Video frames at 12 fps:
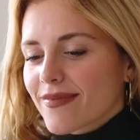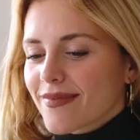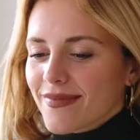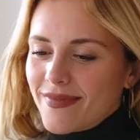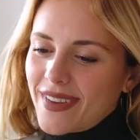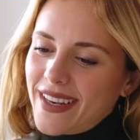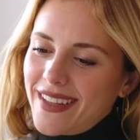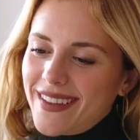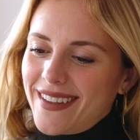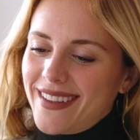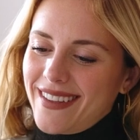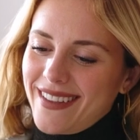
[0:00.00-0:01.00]
He has
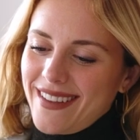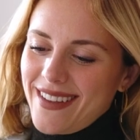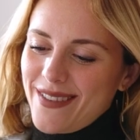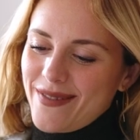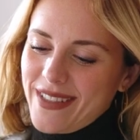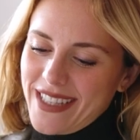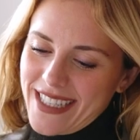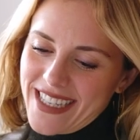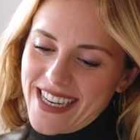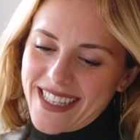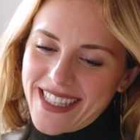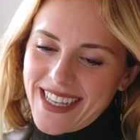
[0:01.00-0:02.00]
got other,
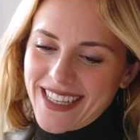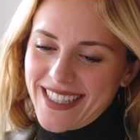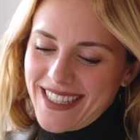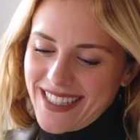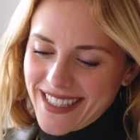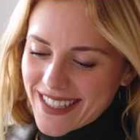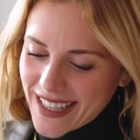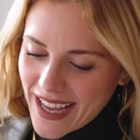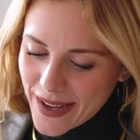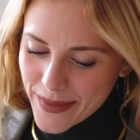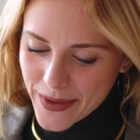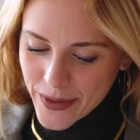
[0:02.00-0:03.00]
he has done other, played
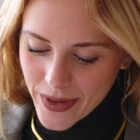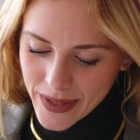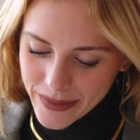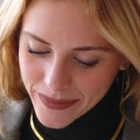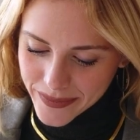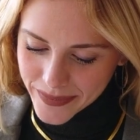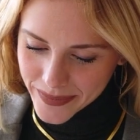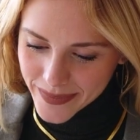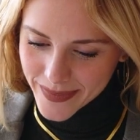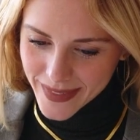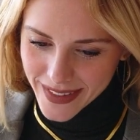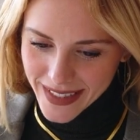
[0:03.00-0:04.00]
other roles also
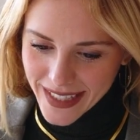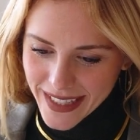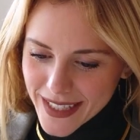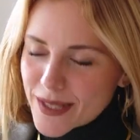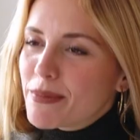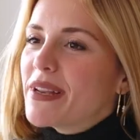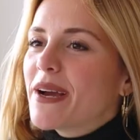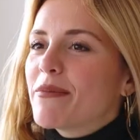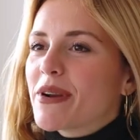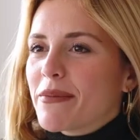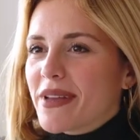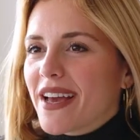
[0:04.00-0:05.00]
because they everybody
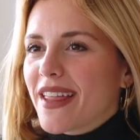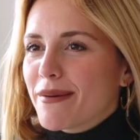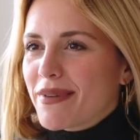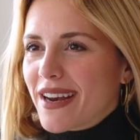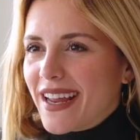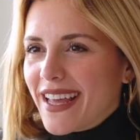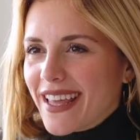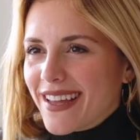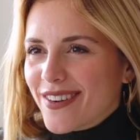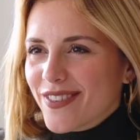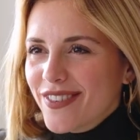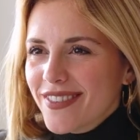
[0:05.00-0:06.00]
wants an all-rounder
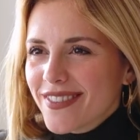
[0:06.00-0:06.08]
in their